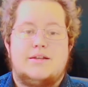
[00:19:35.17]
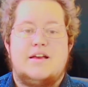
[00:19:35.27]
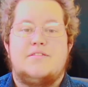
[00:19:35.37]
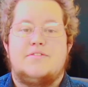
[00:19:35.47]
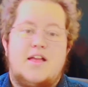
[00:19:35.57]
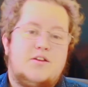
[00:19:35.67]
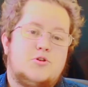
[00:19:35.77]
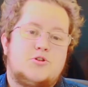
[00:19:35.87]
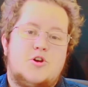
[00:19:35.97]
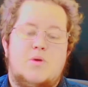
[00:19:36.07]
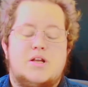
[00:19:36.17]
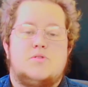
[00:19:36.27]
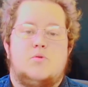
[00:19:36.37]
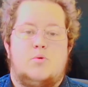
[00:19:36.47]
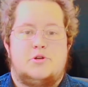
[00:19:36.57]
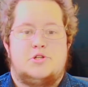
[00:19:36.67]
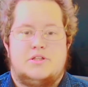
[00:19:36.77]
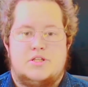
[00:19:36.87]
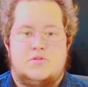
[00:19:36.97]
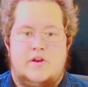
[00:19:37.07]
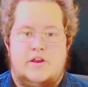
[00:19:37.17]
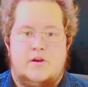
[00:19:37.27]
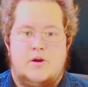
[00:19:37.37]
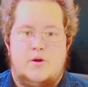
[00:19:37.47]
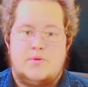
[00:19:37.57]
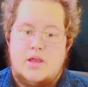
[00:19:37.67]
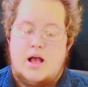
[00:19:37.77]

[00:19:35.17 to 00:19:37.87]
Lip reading: Now, thank you so much for watching this video.